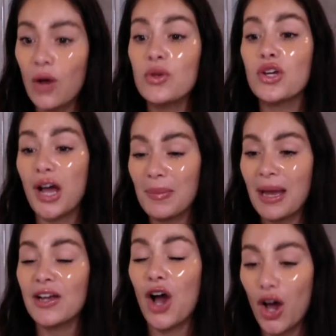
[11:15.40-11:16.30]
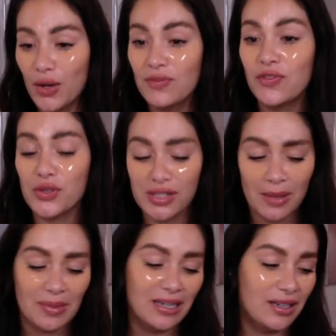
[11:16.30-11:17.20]
you're going back home for
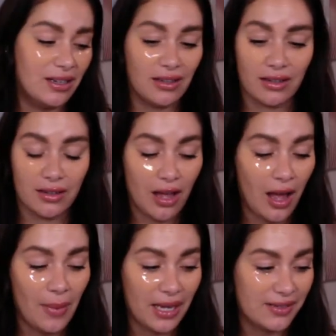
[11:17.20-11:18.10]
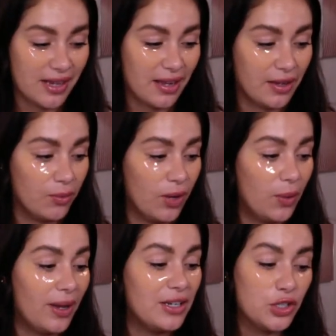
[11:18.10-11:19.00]
summer. Oh, amazing.
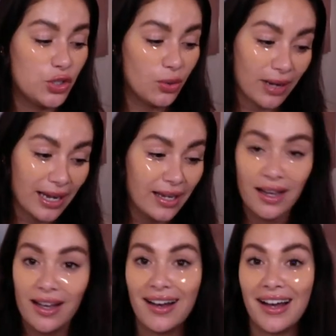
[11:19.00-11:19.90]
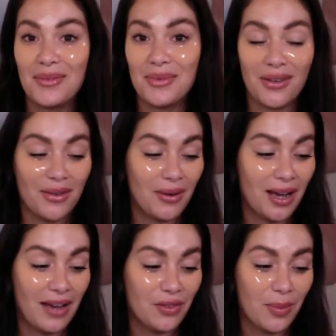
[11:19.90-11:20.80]
Well, enjoy. I hope you
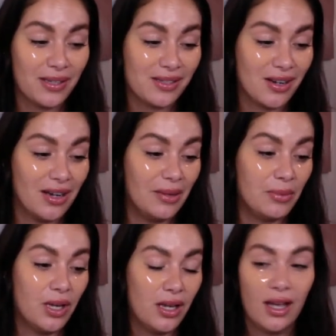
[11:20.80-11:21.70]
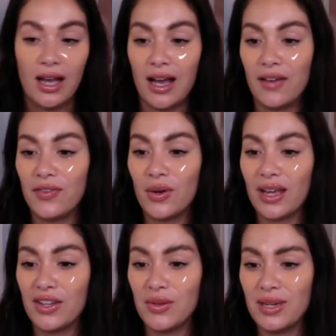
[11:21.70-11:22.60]
have the best time. I feel
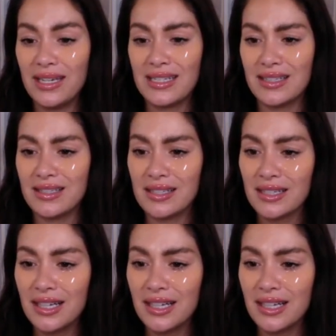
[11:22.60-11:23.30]
like you need it.